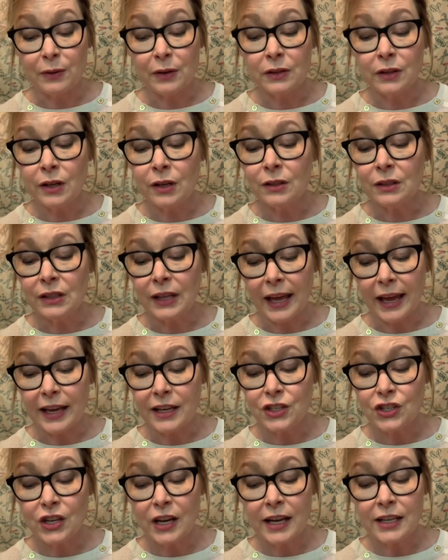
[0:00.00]
a little
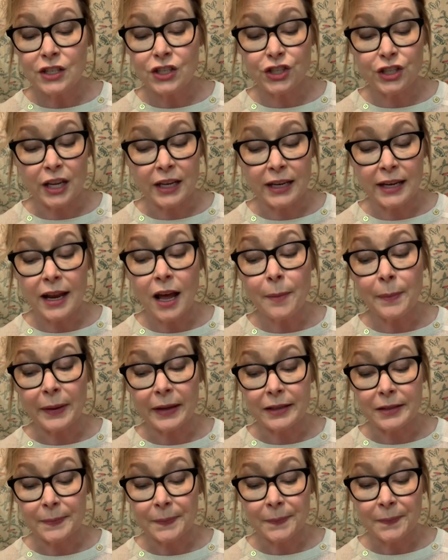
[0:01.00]
ledge and shinnied up it.